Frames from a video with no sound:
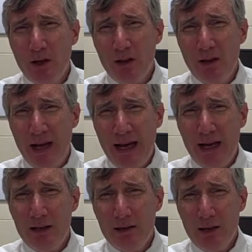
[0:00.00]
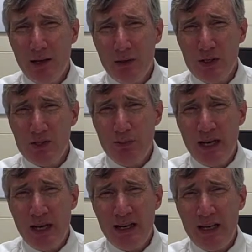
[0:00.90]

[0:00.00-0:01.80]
that there has been an